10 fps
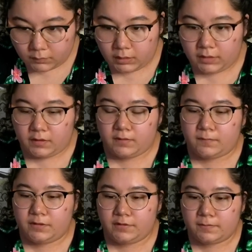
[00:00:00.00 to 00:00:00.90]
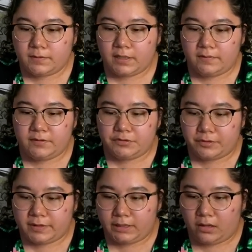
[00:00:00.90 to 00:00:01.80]
I think for this one, I want to
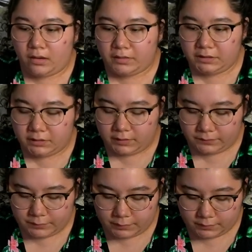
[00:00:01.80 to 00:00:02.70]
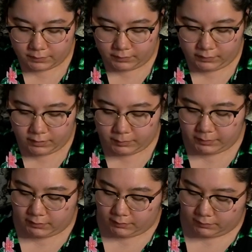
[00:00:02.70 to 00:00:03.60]
draw, like, holly leaves. I think that would be
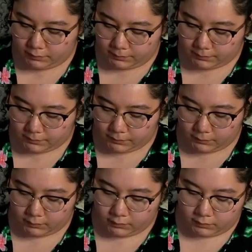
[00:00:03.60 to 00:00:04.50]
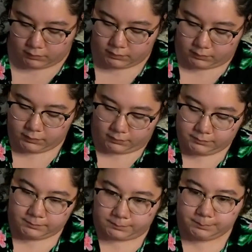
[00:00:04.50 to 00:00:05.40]
cute. So, I'm
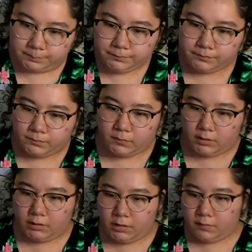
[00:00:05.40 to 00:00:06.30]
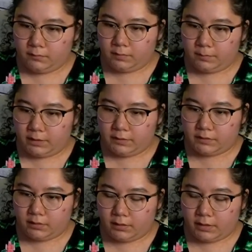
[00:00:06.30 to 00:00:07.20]
gonna go in with my
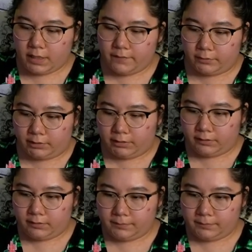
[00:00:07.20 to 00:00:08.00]
dark evergreen.